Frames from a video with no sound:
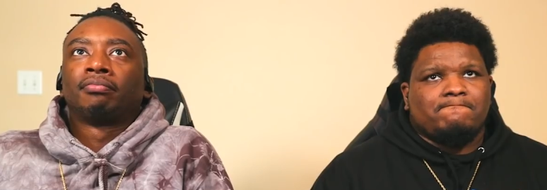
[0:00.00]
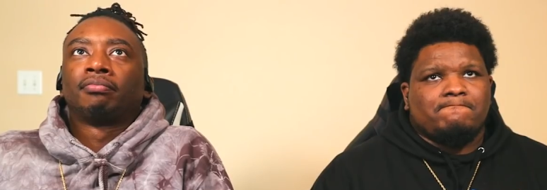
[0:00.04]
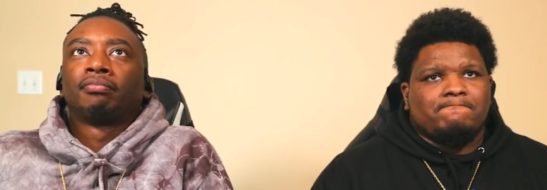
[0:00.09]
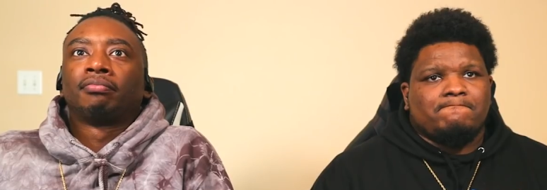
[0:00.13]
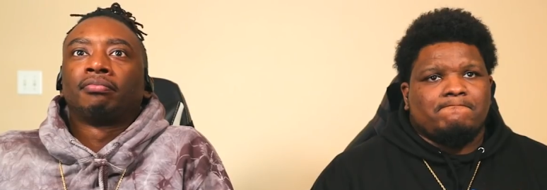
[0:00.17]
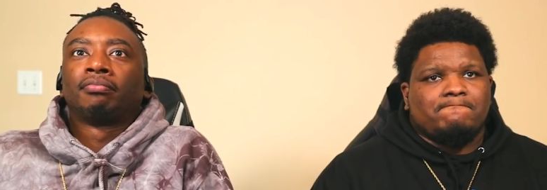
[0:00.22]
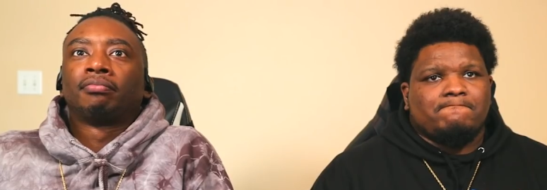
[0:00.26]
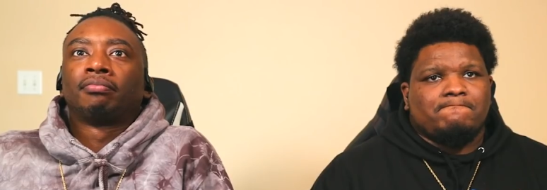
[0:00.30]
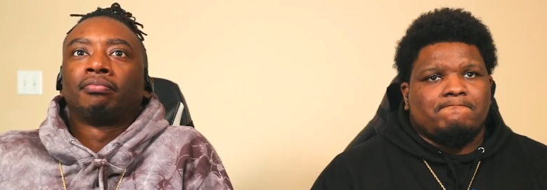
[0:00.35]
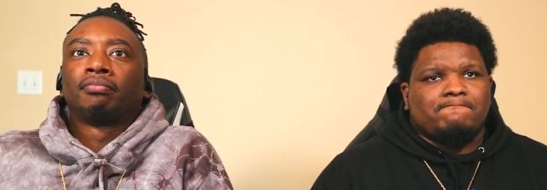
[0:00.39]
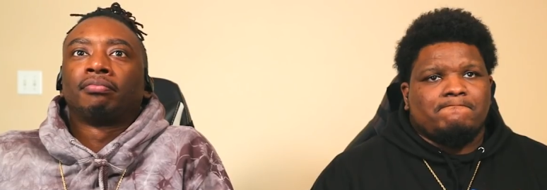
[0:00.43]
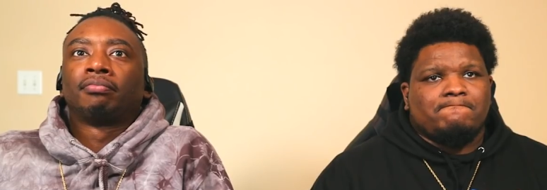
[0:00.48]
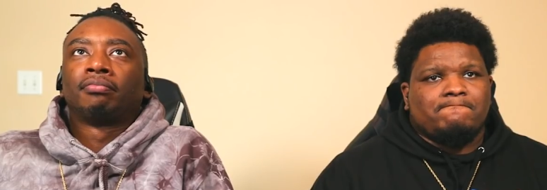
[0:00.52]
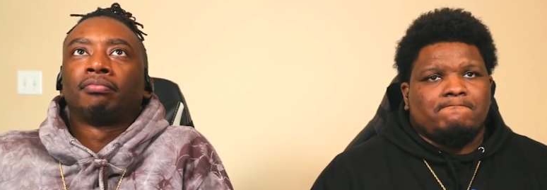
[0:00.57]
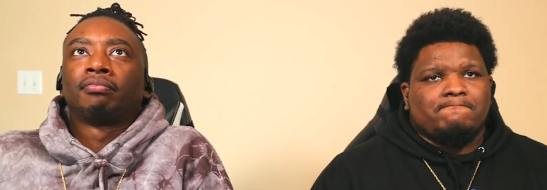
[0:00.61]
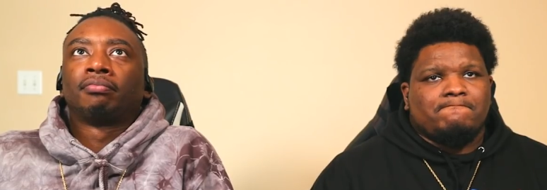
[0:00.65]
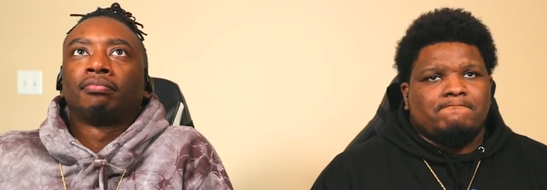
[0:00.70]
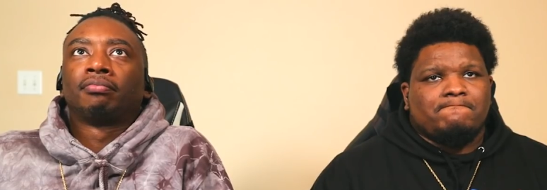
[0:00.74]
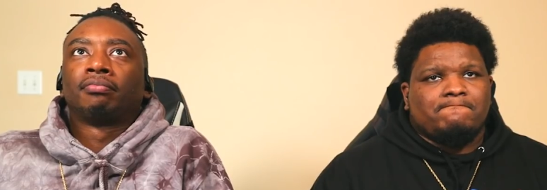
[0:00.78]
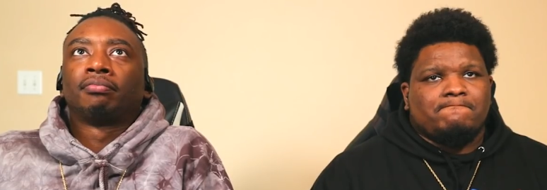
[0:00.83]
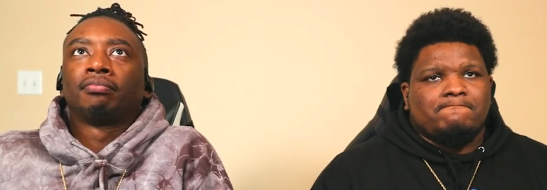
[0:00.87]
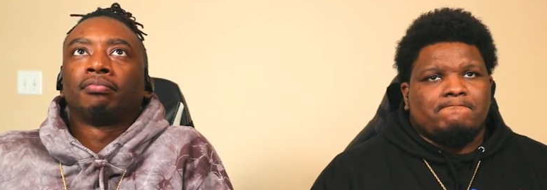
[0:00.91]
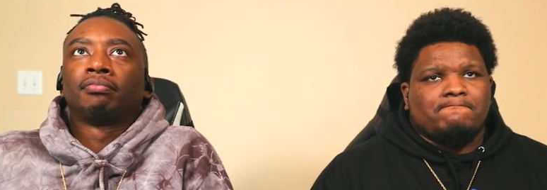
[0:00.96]

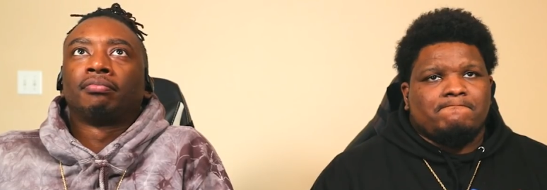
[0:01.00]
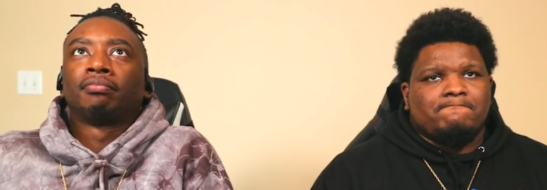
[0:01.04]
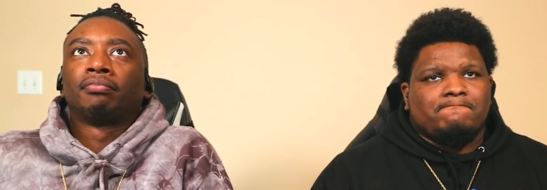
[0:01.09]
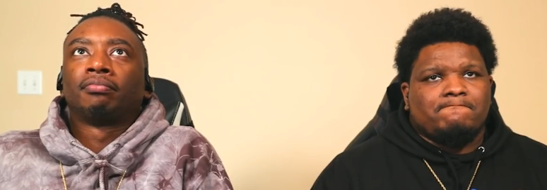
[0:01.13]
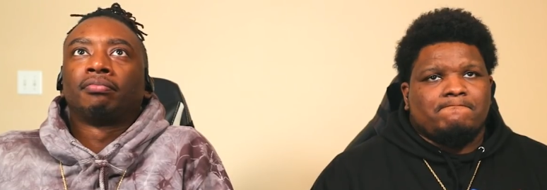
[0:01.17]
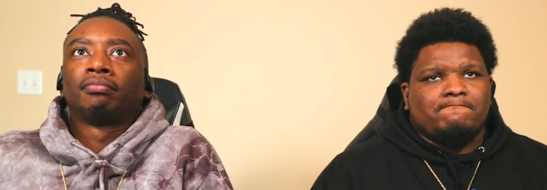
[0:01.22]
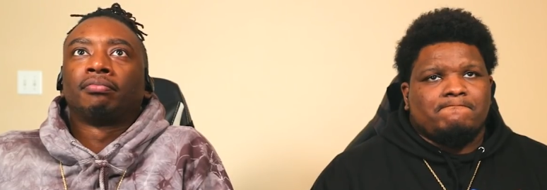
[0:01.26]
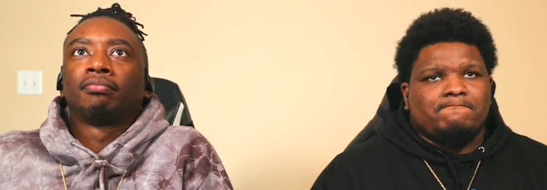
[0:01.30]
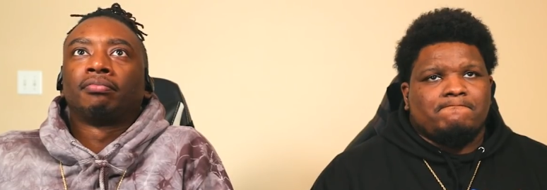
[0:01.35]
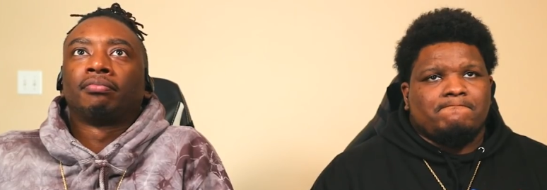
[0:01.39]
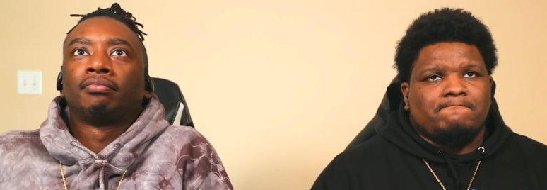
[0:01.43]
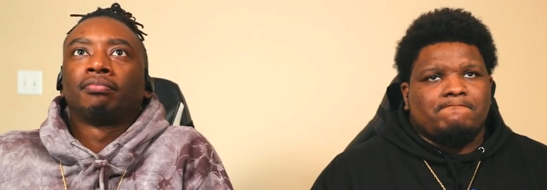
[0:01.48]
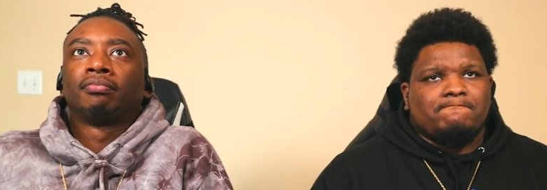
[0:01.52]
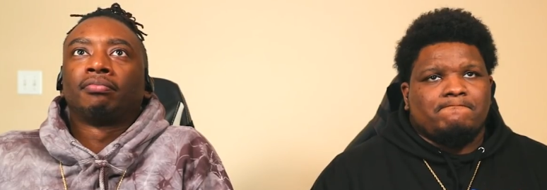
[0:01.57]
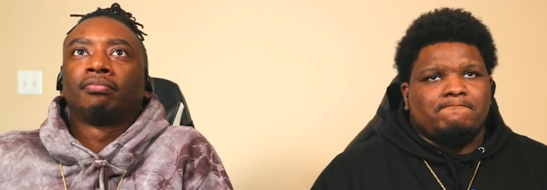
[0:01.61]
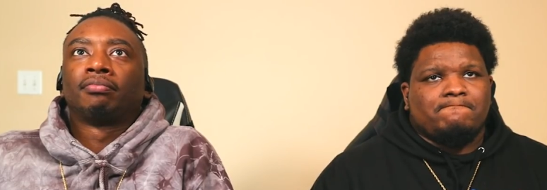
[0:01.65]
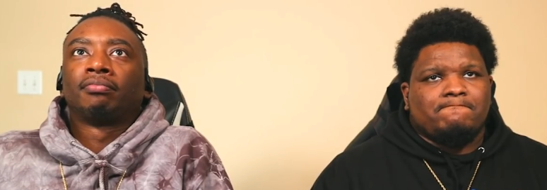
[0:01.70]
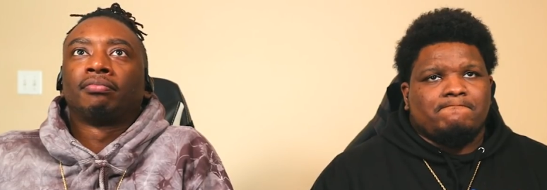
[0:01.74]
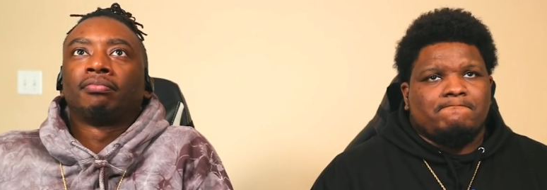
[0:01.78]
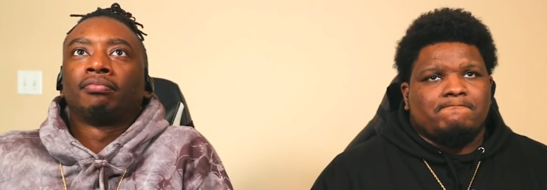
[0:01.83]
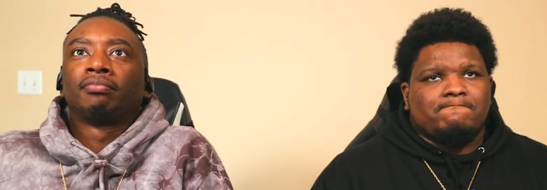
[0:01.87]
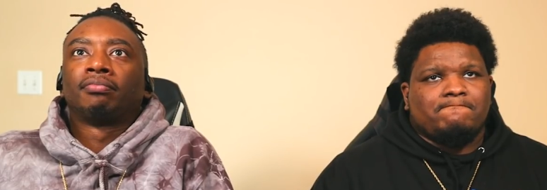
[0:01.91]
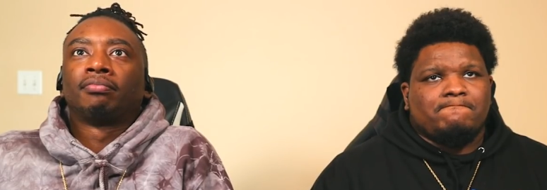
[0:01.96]

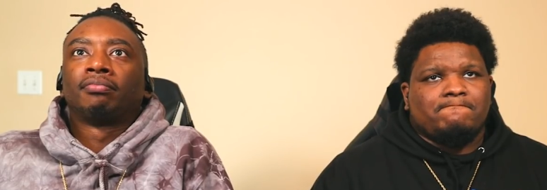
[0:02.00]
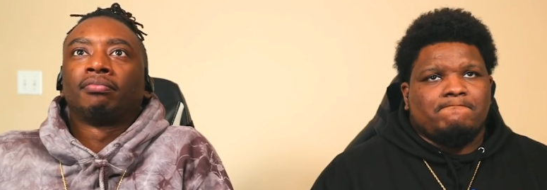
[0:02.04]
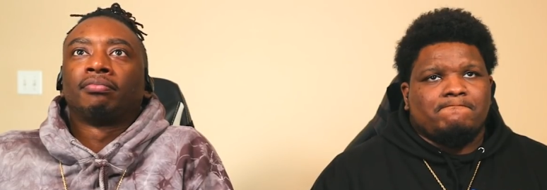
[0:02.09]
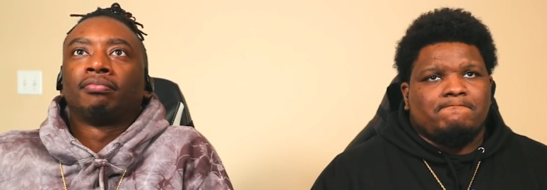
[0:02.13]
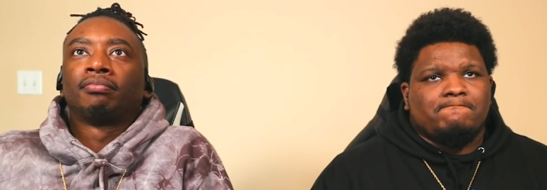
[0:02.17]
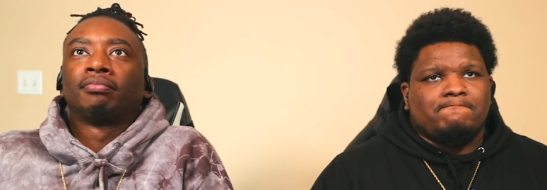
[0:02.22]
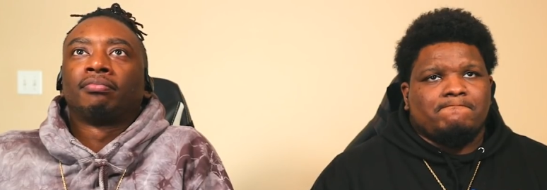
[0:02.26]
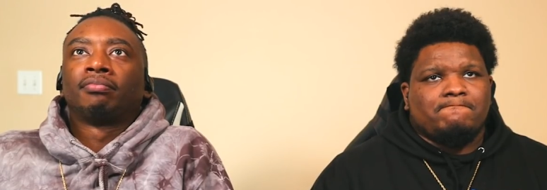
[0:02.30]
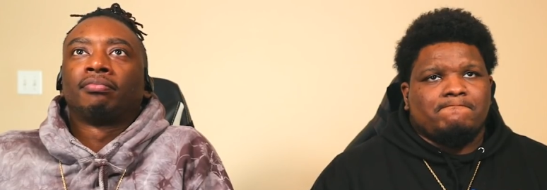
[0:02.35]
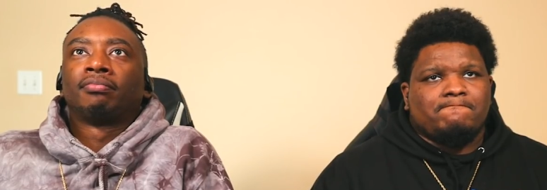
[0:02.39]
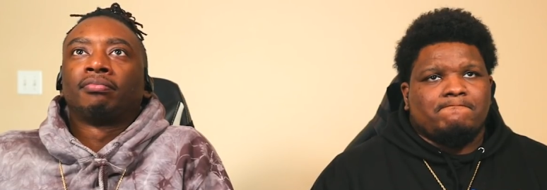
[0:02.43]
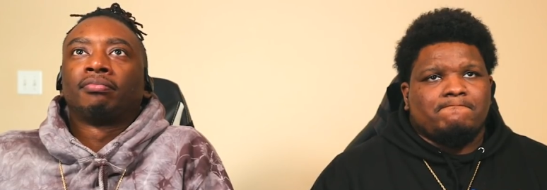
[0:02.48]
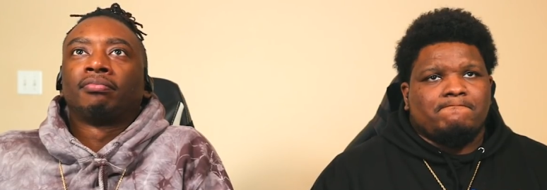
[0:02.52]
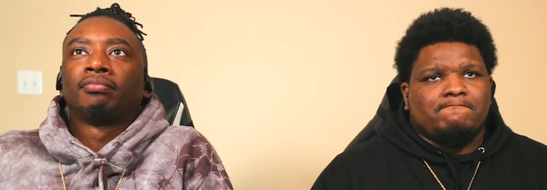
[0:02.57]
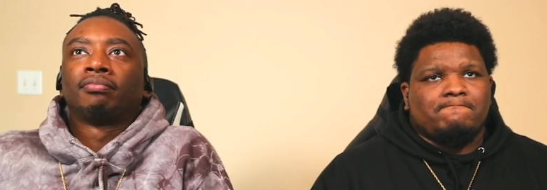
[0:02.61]
[no speech]